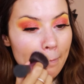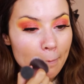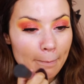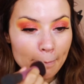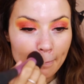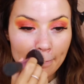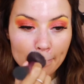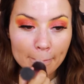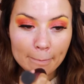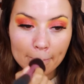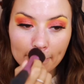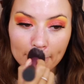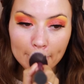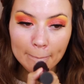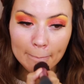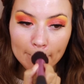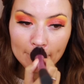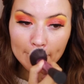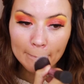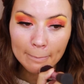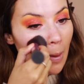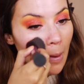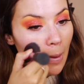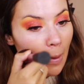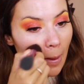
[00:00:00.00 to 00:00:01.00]
a light layer of
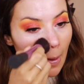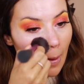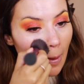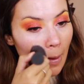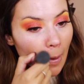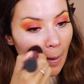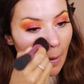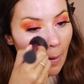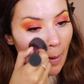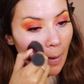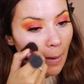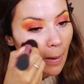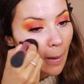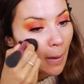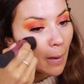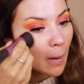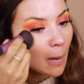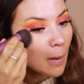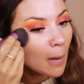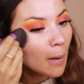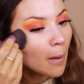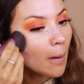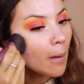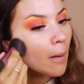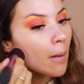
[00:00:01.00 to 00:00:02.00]
this first.
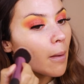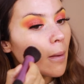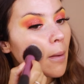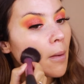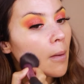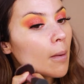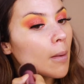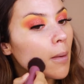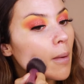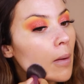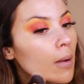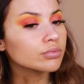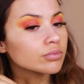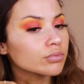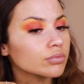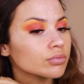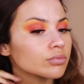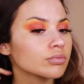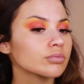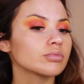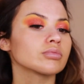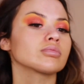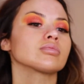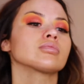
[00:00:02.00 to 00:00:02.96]
And also I'd